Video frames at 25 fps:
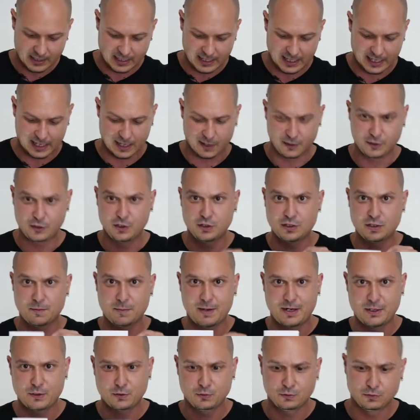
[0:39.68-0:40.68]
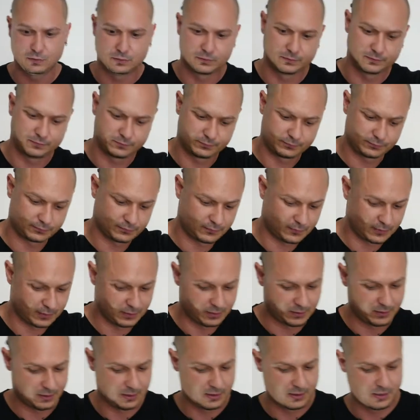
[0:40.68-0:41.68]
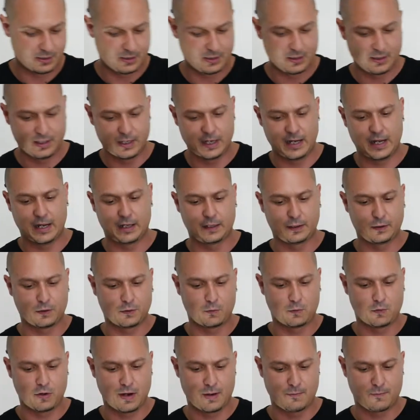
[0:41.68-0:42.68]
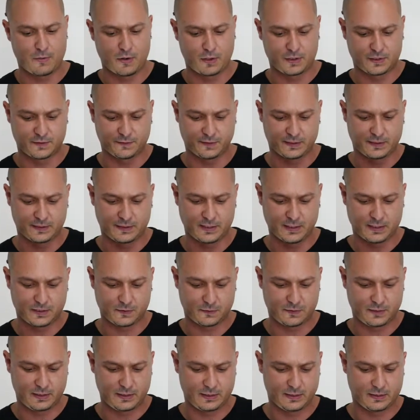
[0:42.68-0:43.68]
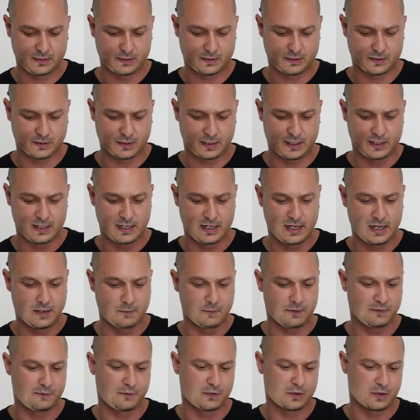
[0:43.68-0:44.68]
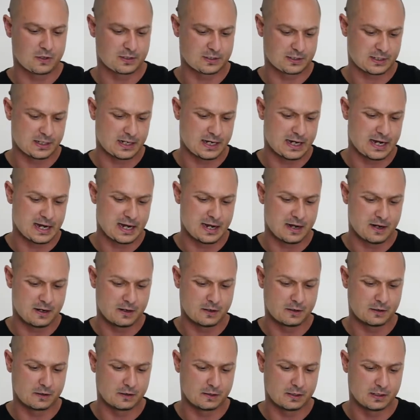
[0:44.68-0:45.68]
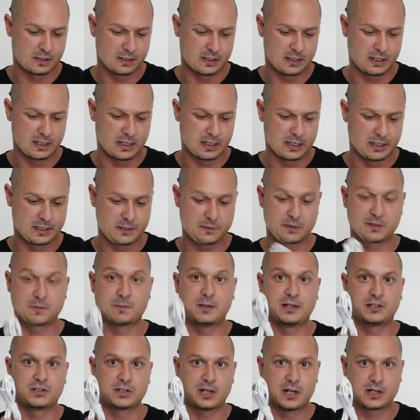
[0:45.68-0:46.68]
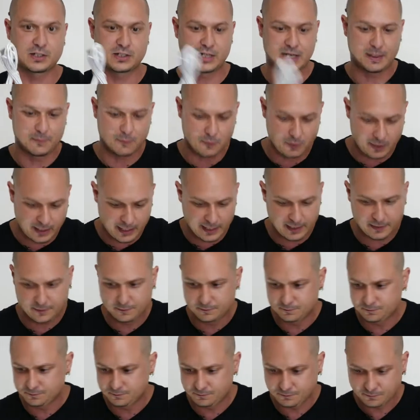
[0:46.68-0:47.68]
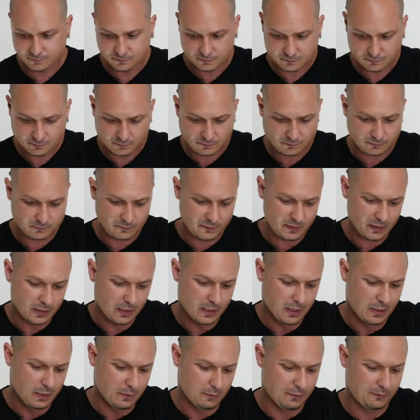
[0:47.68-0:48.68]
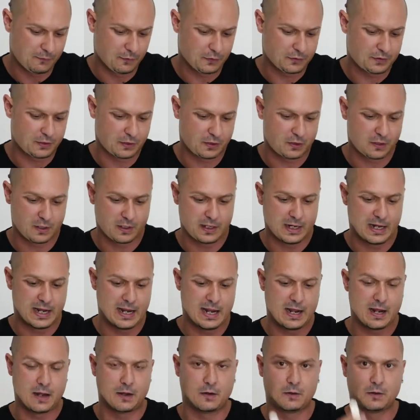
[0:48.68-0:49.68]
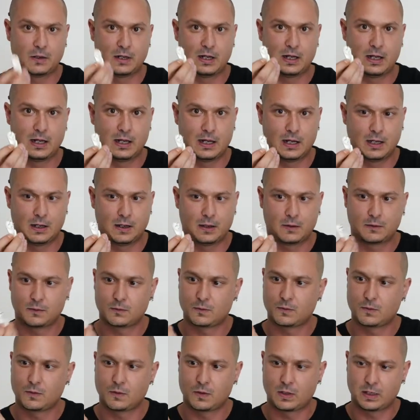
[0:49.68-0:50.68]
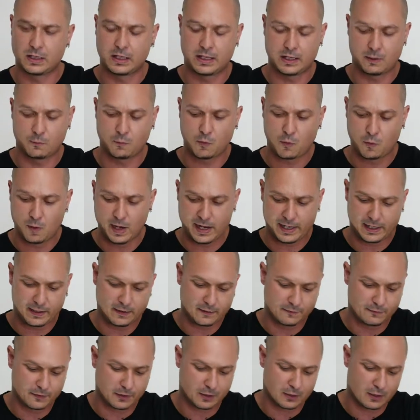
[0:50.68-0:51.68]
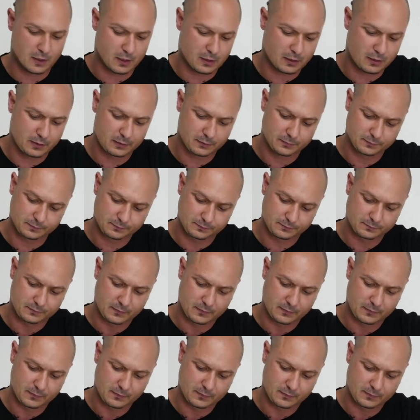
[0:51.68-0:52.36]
our user manual, our little white box of accessories. So in here we've got our uh, USB charge cable again. We've also got our uh, uh, wall hanger for the clock,